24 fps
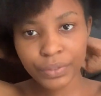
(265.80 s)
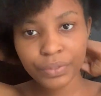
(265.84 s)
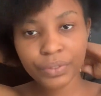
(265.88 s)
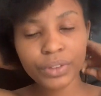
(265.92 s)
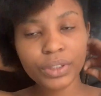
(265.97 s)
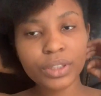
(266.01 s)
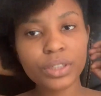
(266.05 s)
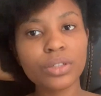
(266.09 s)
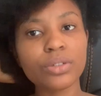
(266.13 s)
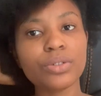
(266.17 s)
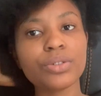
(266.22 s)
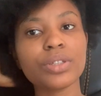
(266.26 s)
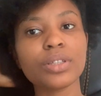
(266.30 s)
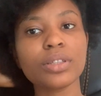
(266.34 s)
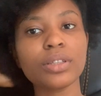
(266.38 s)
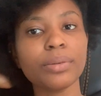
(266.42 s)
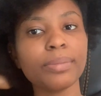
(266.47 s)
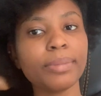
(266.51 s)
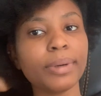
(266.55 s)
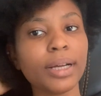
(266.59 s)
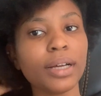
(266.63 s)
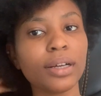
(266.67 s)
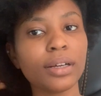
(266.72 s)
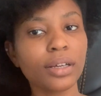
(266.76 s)
Finish losing
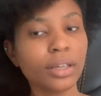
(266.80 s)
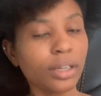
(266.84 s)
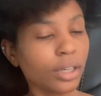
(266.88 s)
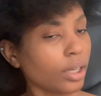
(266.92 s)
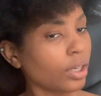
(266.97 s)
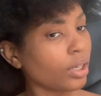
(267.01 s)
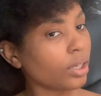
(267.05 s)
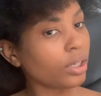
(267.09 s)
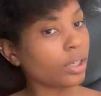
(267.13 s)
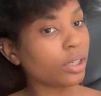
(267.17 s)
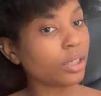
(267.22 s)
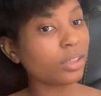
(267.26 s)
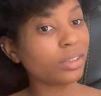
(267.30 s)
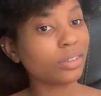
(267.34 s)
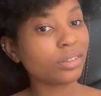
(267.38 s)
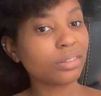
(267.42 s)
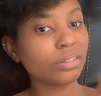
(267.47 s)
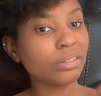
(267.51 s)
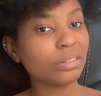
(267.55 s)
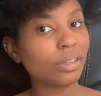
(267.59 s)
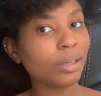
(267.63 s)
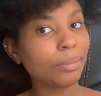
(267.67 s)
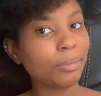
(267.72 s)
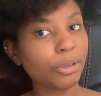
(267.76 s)
the back, and
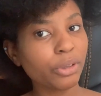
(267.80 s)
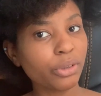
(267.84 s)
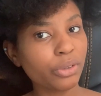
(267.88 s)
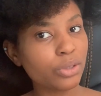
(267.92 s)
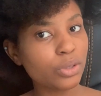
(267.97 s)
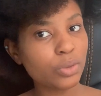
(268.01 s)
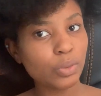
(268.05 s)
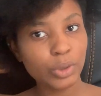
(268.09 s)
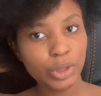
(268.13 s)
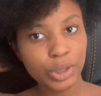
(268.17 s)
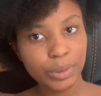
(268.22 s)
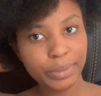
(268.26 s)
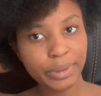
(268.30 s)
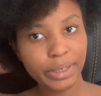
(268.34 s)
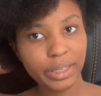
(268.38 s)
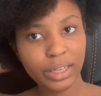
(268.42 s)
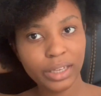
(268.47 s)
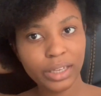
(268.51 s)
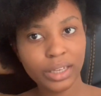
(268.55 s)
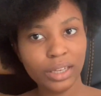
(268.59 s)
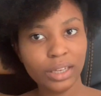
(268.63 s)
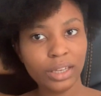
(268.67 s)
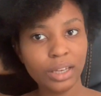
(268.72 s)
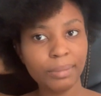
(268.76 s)
I'm not going to wash my
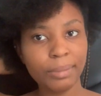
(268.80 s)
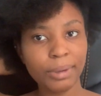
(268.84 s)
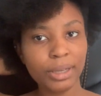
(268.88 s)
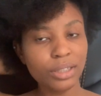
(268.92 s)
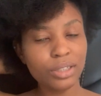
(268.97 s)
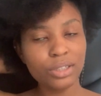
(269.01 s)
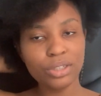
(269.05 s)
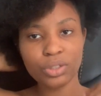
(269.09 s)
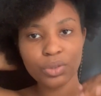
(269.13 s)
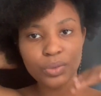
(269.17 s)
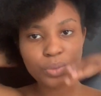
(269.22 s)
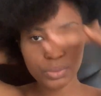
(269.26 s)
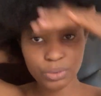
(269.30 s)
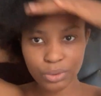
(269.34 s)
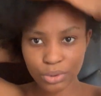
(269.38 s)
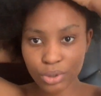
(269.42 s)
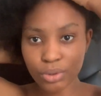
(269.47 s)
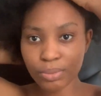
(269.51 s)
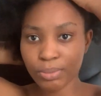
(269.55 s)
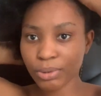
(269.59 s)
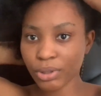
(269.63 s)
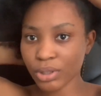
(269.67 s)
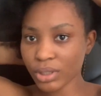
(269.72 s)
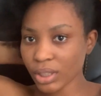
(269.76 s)
hair. I'm actually
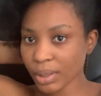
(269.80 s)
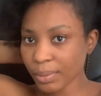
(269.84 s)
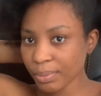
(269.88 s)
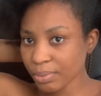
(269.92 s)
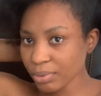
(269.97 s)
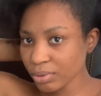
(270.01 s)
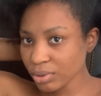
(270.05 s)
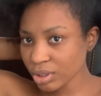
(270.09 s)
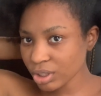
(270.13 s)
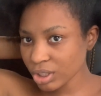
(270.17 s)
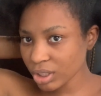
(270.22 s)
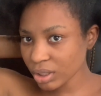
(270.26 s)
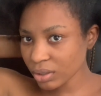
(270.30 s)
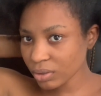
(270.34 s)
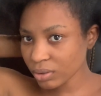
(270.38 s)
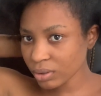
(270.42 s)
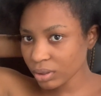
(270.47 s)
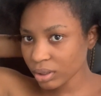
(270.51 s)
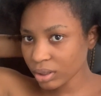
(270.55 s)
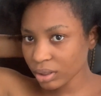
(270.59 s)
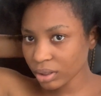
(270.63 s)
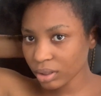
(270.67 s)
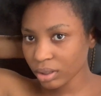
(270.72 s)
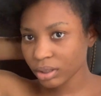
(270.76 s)
supposed to, because I put gel
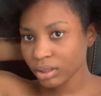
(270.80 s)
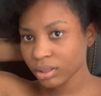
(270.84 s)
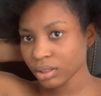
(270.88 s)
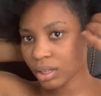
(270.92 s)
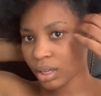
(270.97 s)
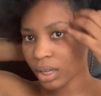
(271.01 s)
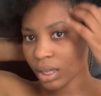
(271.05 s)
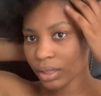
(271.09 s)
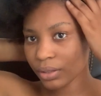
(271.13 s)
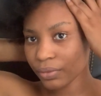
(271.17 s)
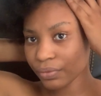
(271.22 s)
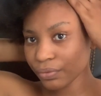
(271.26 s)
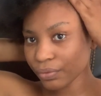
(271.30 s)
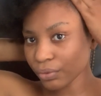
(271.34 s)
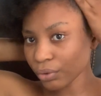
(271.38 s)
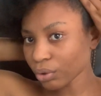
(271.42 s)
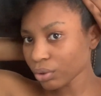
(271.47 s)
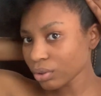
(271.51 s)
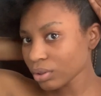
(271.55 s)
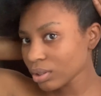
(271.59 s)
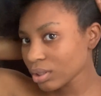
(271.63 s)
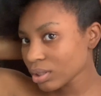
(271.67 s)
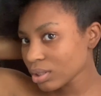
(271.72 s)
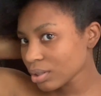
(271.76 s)
in at the
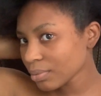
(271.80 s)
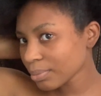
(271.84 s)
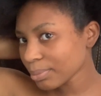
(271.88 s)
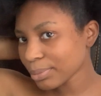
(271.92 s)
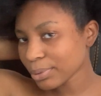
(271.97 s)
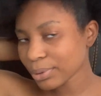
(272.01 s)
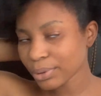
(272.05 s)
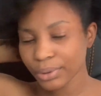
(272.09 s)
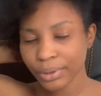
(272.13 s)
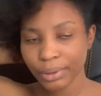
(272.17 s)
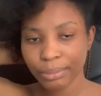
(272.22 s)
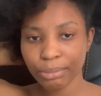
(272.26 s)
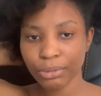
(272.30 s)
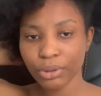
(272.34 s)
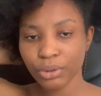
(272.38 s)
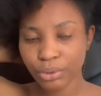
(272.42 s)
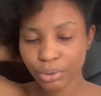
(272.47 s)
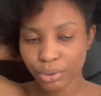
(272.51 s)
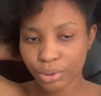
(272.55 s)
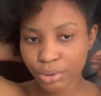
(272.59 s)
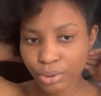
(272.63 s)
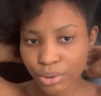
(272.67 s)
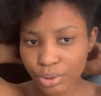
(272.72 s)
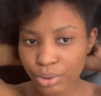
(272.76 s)
front, but I'm
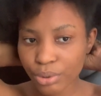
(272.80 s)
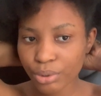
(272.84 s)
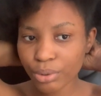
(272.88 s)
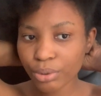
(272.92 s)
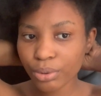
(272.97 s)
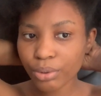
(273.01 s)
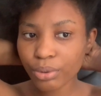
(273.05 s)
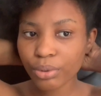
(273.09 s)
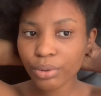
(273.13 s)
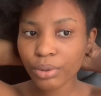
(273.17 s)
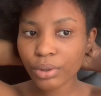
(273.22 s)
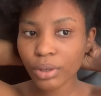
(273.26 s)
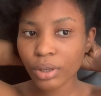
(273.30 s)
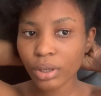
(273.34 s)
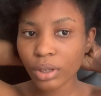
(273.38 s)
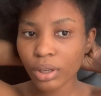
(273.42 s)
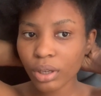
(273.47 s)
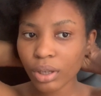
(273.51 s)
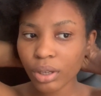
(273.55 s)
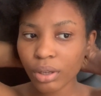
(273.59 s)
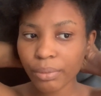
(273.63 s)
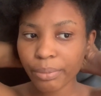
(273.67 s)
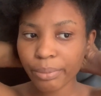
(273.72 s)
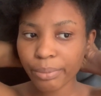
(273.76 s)
not going to,
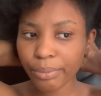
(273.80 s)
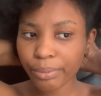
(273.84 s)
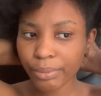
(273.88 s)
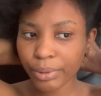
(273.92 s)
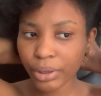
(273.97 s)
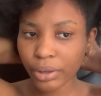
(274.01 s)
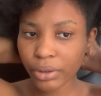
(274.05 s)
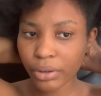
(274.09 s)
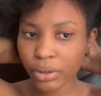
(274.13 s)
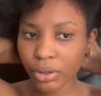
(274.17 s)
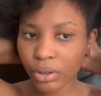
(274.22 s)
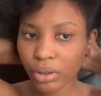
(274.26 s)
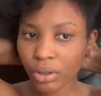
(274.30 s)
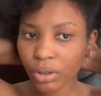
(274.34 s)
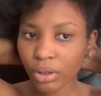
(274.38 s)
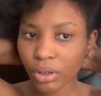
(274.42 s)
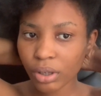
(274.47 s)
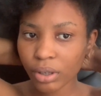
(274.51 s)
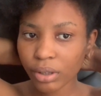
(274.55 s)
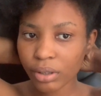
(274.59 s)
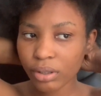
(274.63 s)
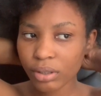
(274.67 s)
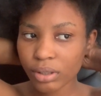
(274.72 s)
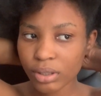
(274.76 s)

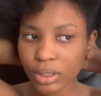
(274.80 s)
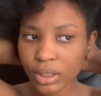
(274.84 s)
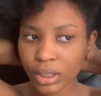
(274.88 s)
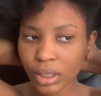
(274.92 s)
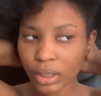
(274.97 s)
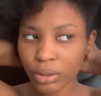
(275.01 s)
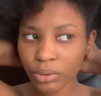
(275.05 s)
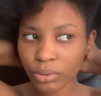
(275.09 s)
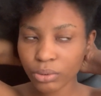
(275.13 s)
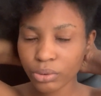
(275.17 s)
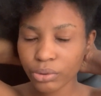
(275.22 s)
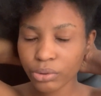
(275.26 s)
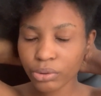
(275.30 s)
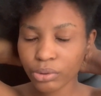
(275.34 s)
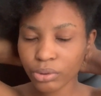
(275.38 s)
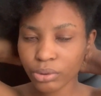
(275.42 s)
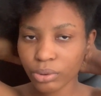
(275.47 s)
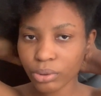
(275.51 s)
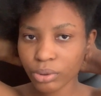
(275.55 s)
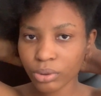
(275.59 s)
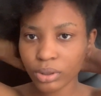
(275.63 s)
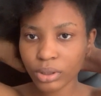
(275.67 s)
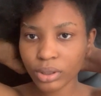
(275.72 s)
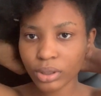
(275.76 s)
because I want to
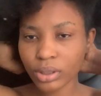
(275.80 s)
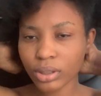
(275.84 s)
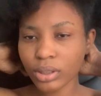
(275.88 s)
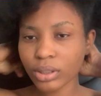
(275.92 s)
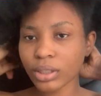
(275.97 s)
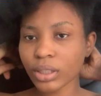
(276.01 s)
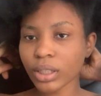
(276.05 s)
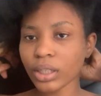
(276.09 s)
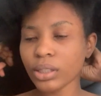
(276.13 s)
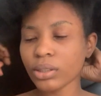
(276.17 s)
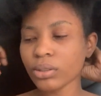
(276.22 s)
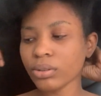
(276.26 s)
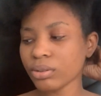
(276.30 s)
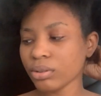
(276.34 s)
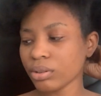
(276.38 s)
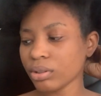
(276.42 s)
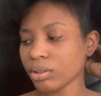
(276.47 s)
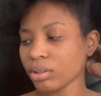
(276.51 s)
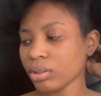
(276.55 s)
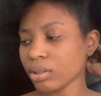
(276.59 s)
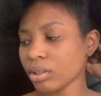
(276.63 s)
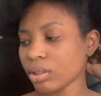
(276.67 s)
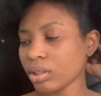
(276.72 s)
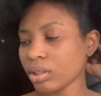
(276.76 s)
go to the salon